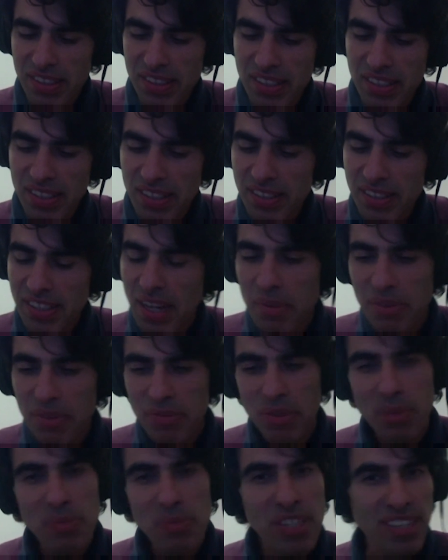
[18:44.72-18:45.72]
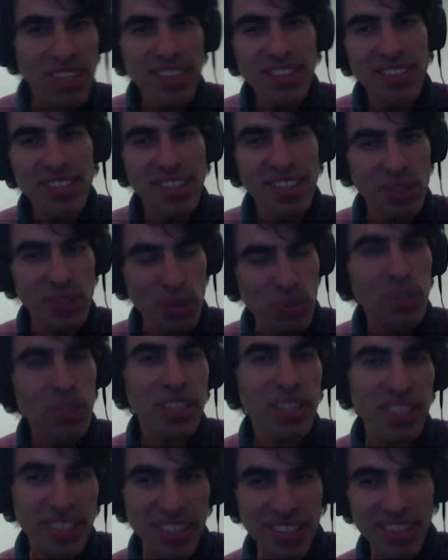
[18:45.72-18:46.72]
it's coming from the other side.
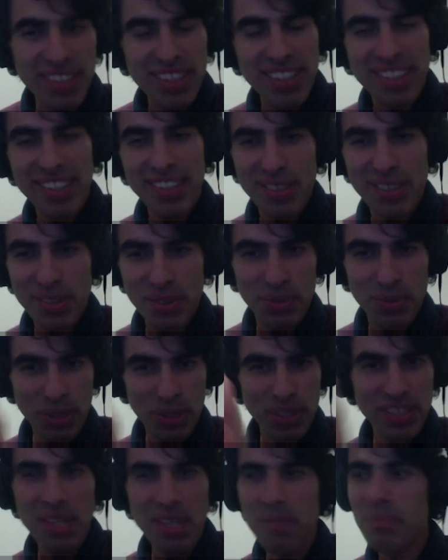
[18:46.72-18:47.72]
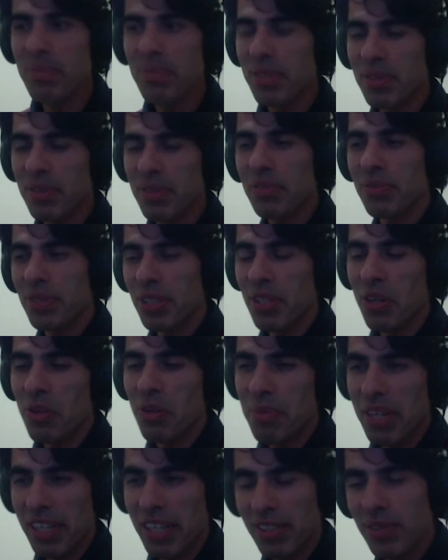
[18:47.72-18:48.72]
Typically, so for example, if you go
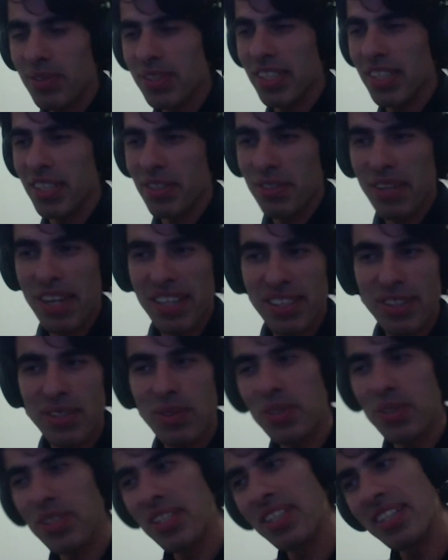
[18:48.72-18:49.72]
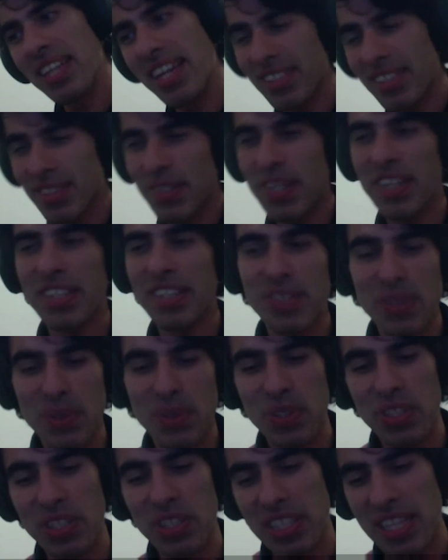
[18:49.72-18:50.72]
back to the intraaxonal and
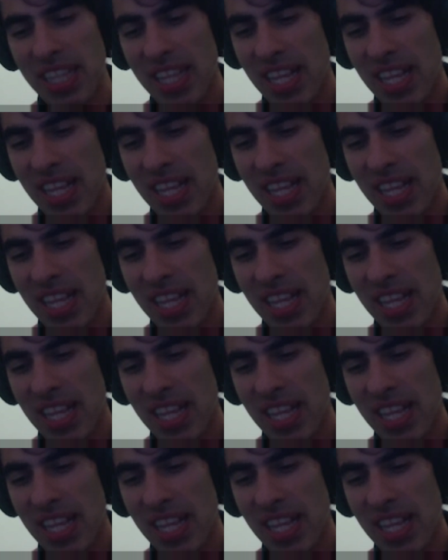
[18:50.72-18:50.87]
extraaxonal